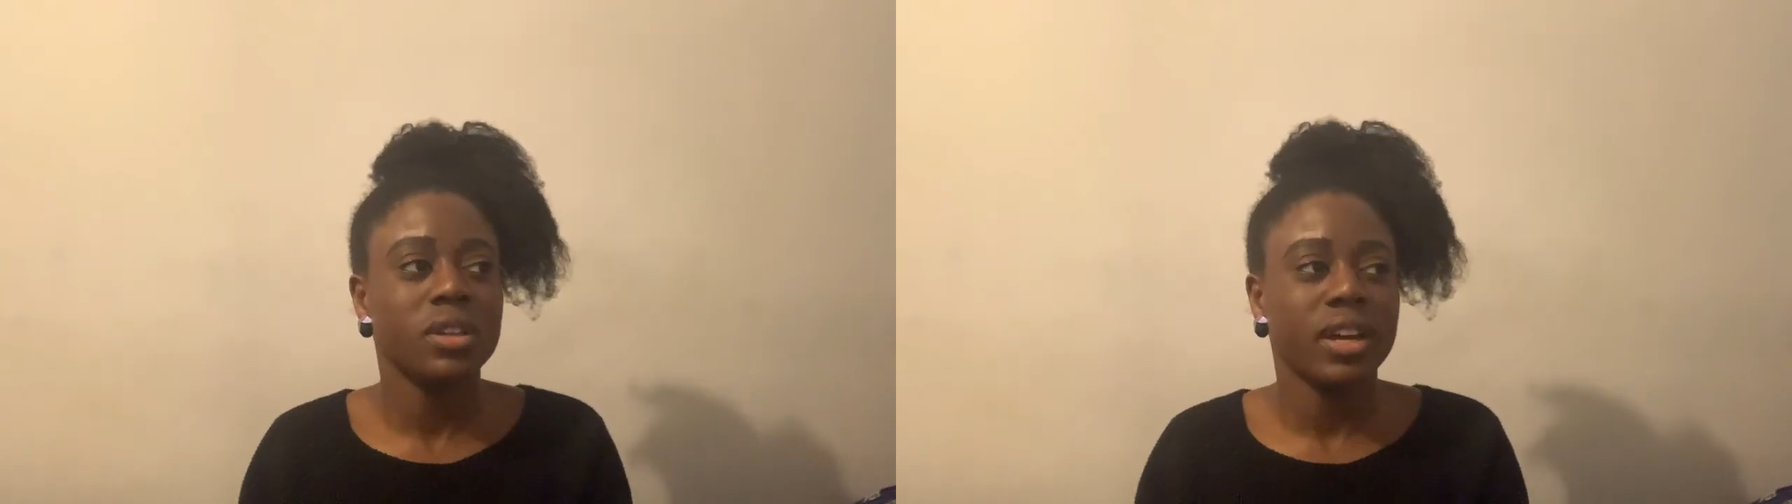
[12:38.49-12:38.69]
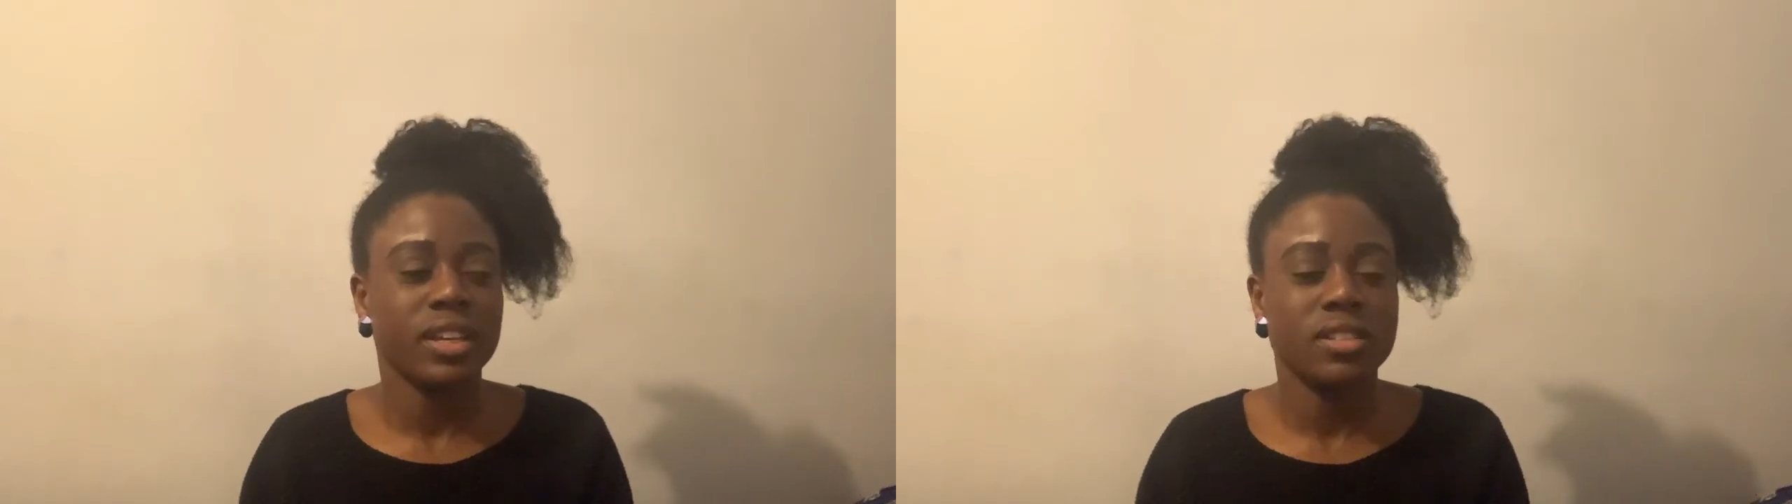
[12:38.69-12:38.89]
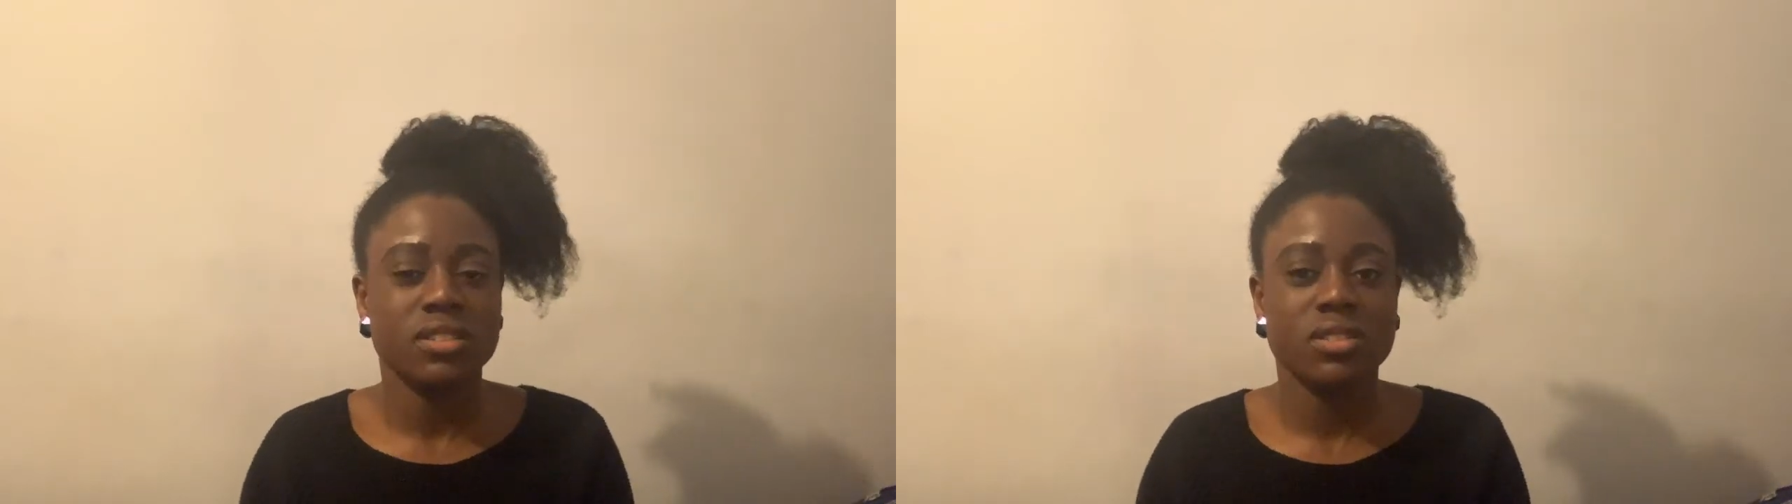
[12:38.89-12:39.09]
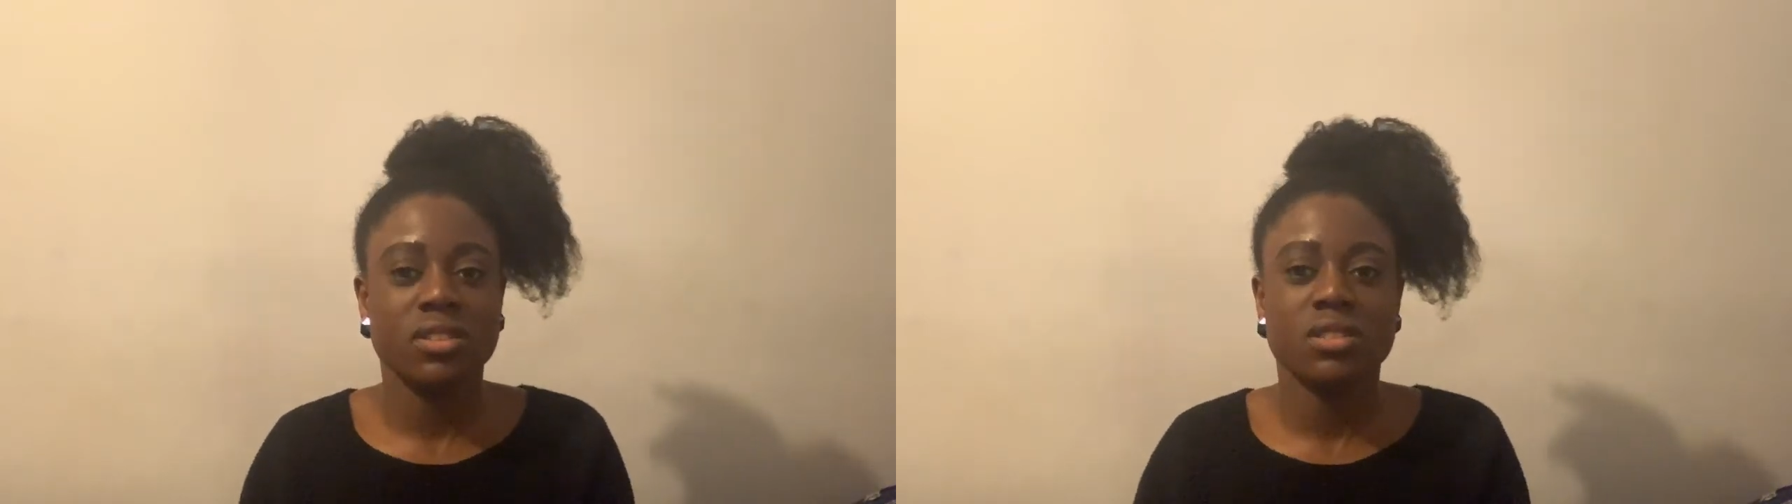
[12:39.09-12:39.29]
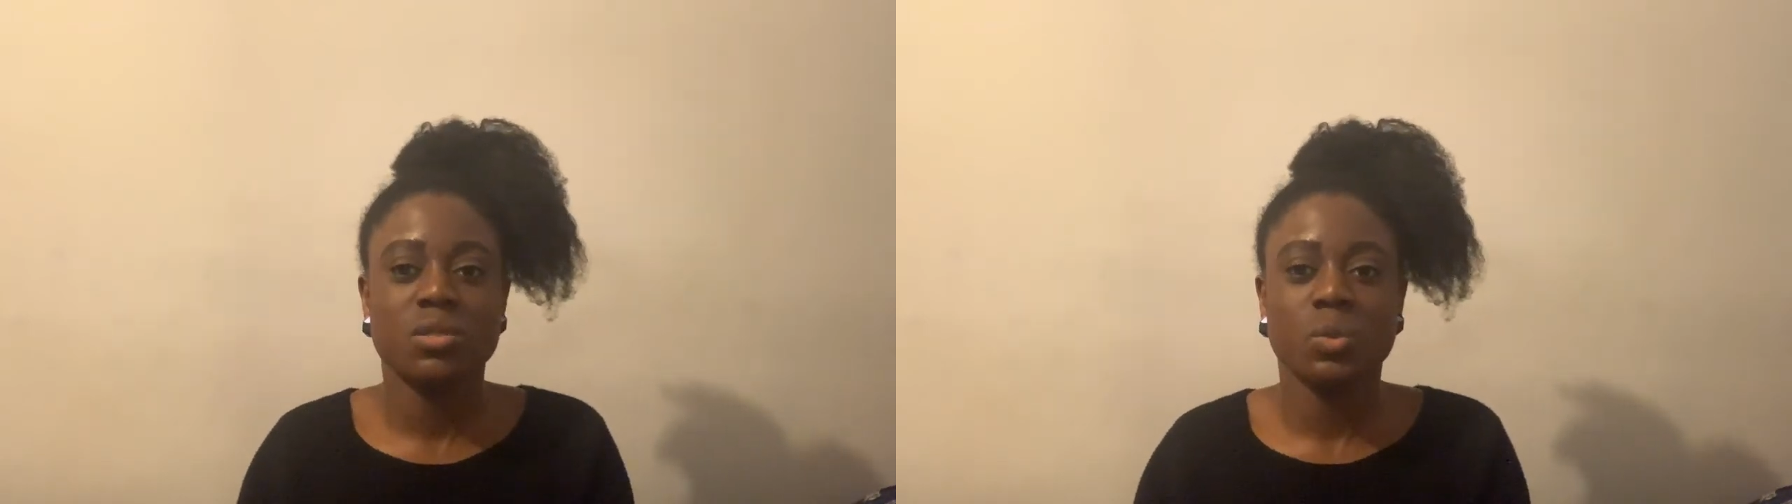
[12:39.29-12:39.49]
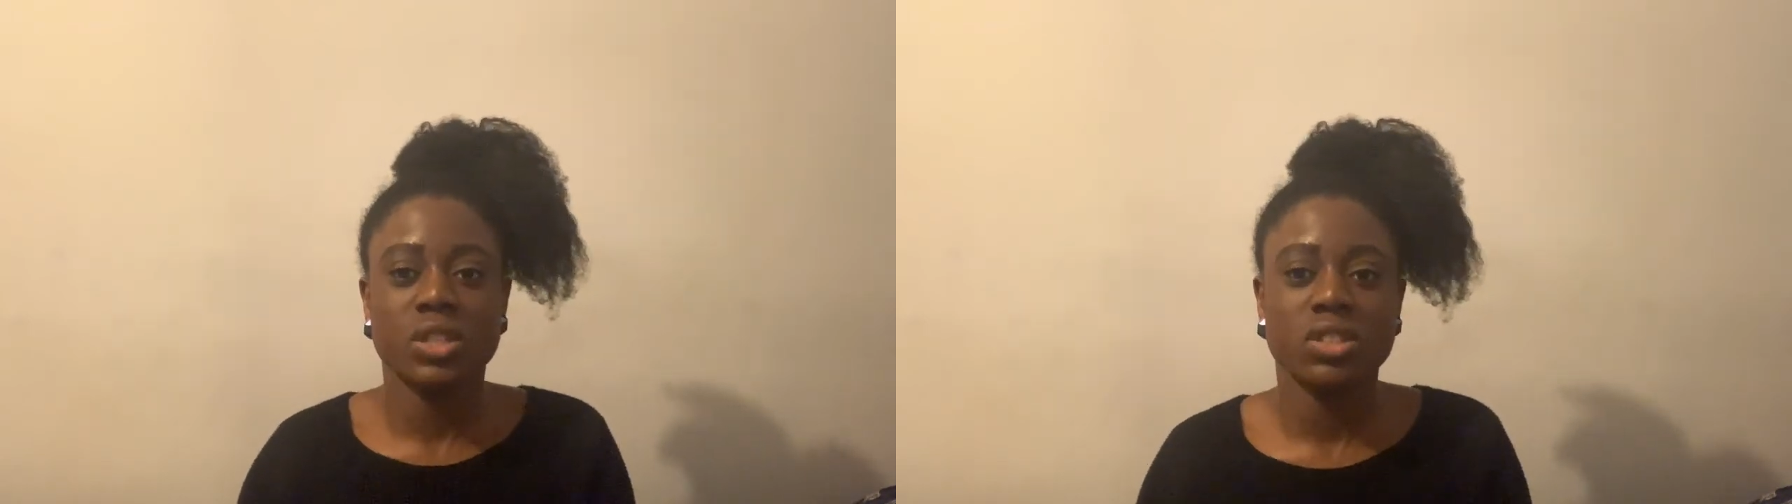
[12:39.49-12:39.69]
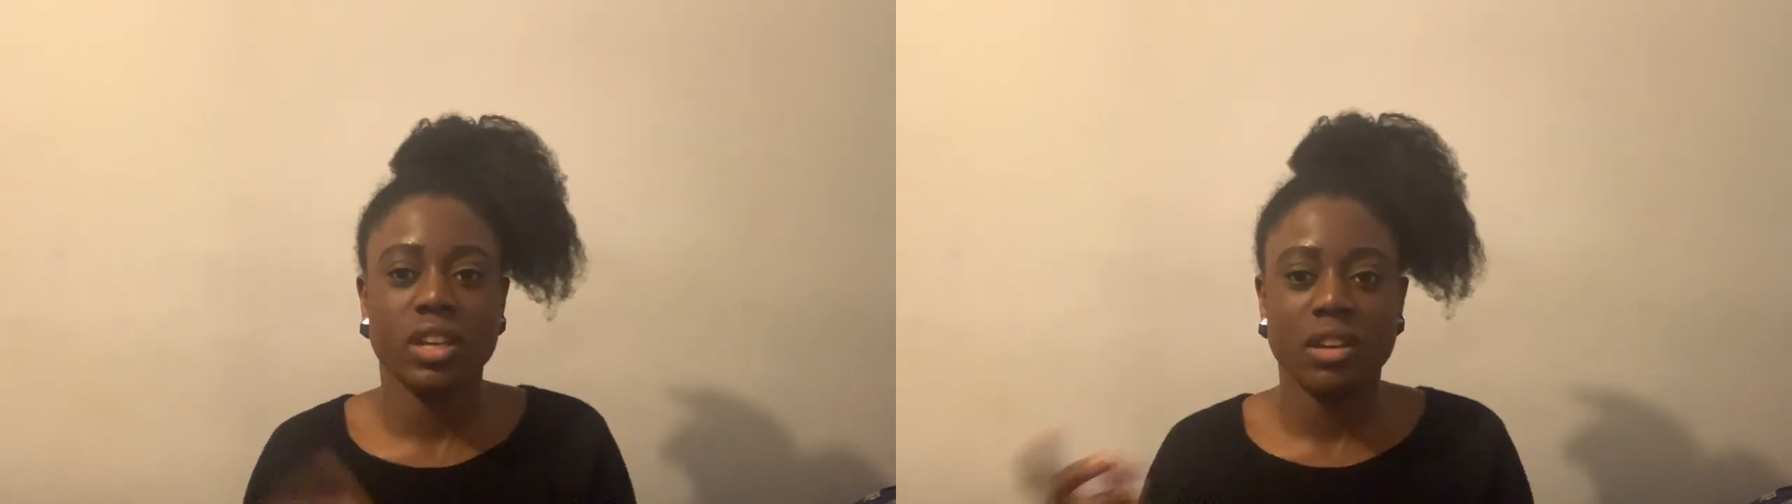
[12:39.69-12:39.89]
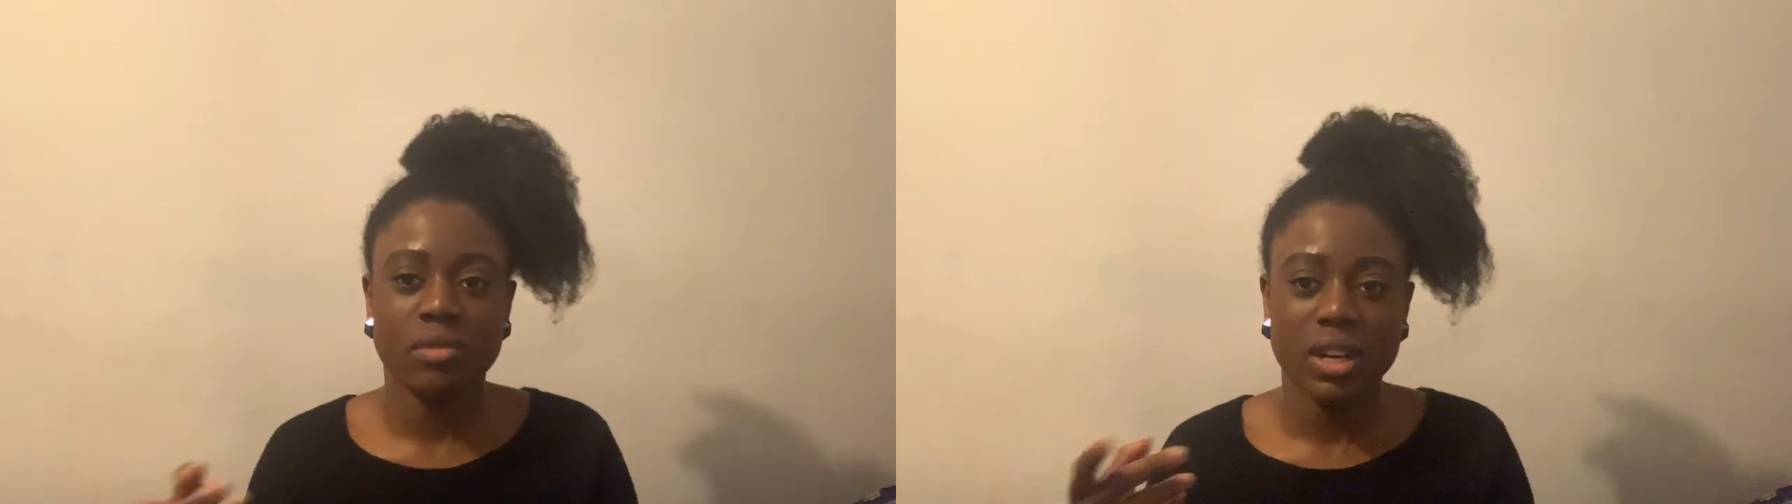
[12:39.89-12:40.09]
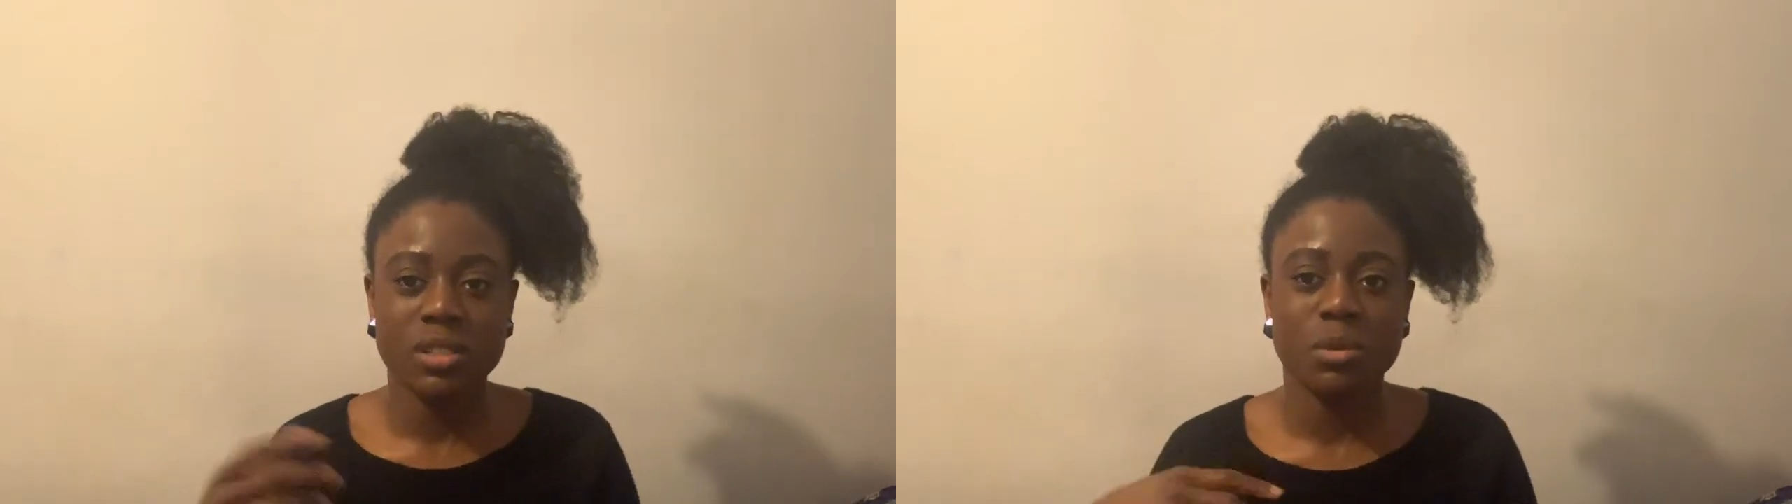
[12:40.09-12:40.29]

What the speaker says: I guess, switching it around